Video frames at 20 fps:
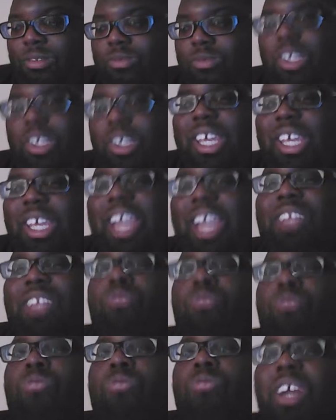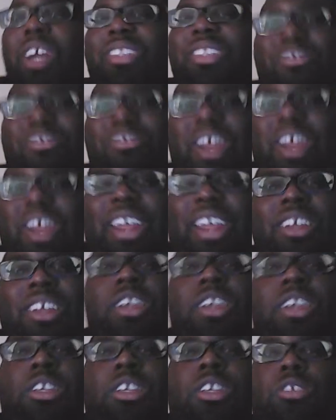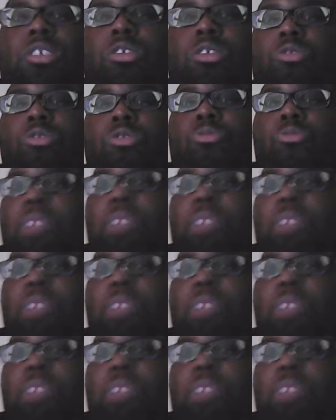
We can't do nothing right. You